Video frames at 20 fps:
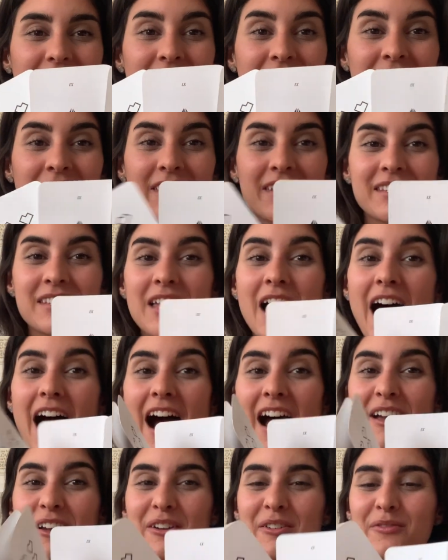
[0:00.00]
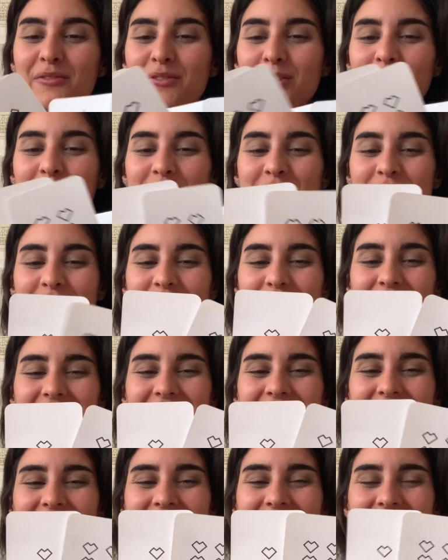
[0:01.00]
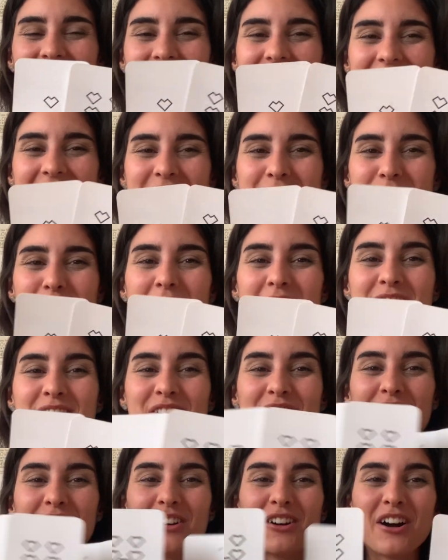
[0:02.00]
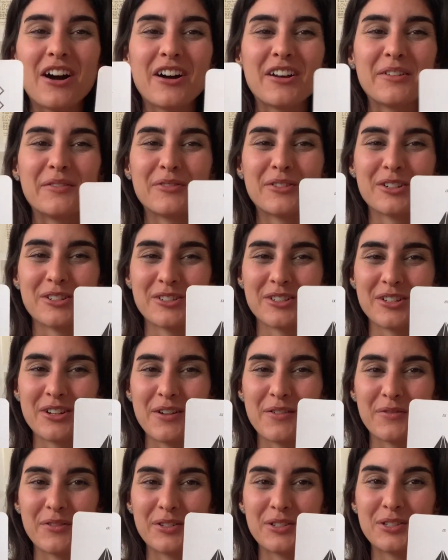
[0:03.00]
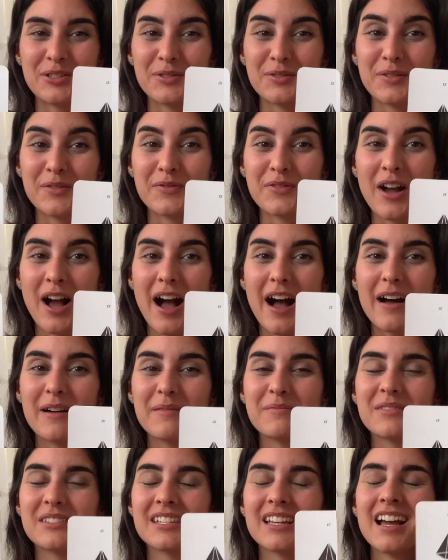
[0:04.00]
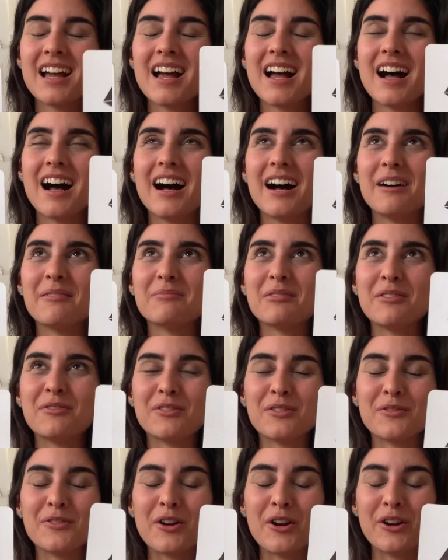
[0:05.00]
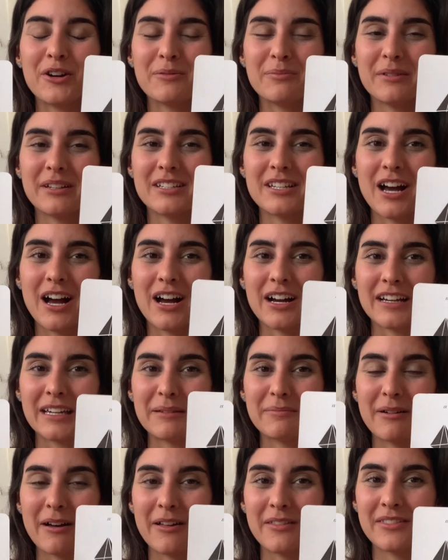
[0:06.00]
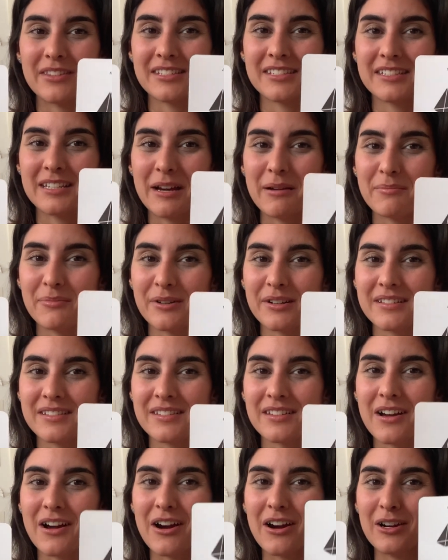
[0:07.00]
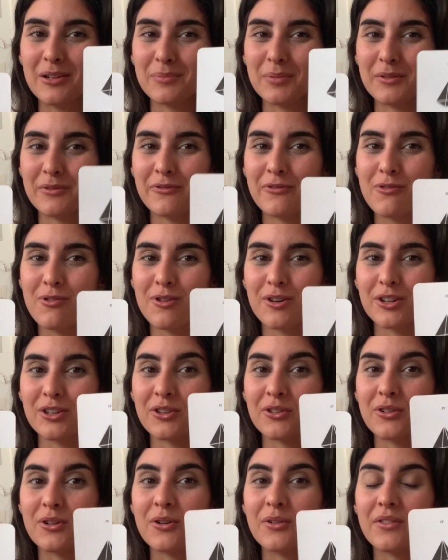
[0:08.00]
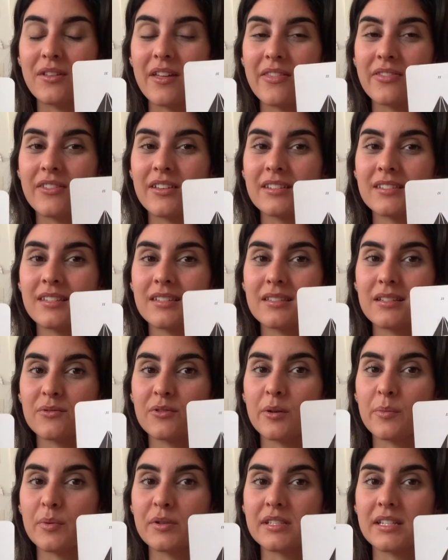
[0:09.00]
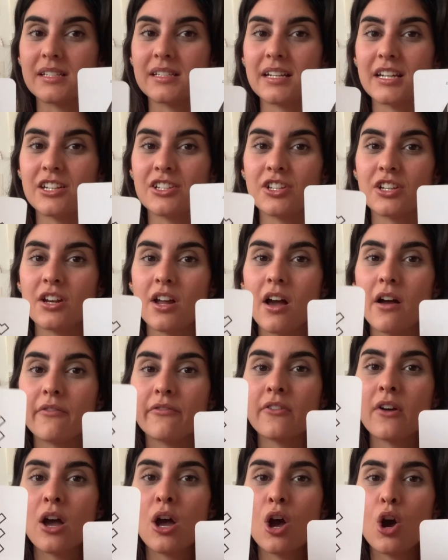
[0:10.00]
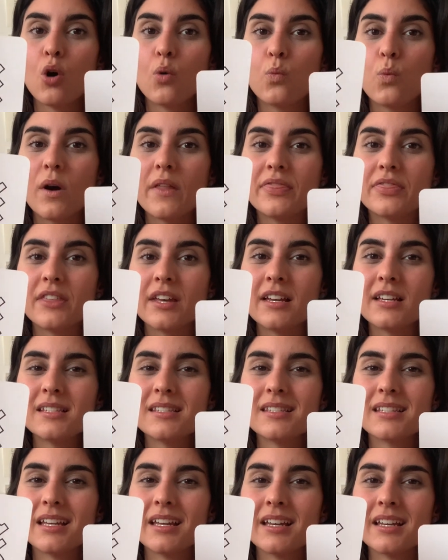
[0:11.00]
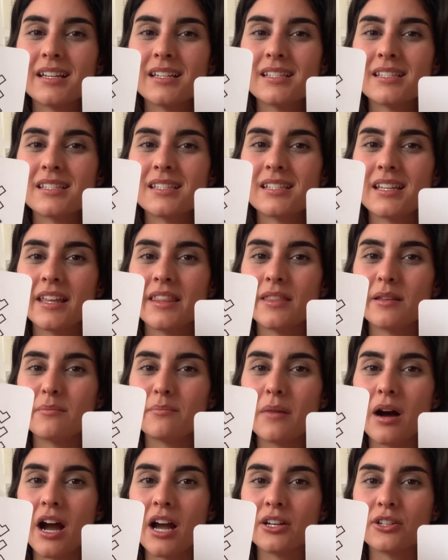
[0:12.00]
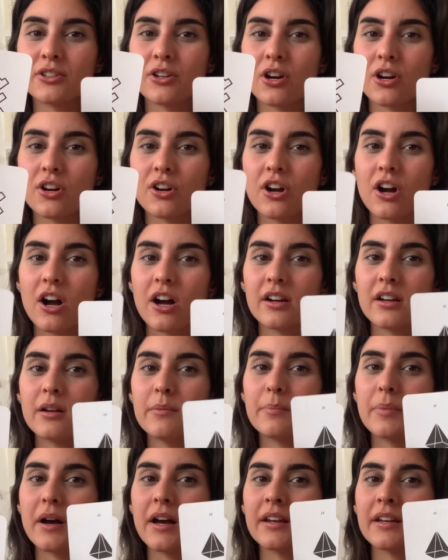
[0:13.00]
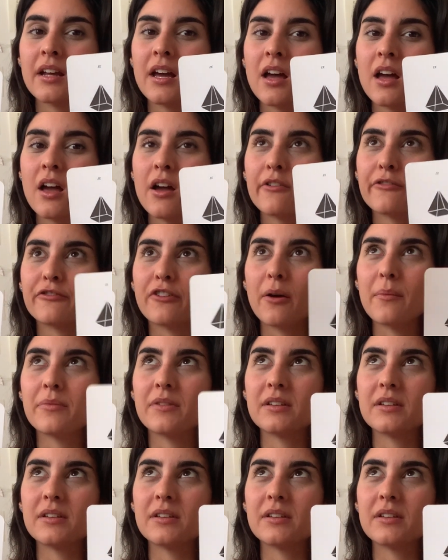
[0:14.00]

this higher version, this major arcana version of the Two of Cups. If you've heard me talking about this Temperance card before, you know that this is a representation of what this is in the minor arcana, but from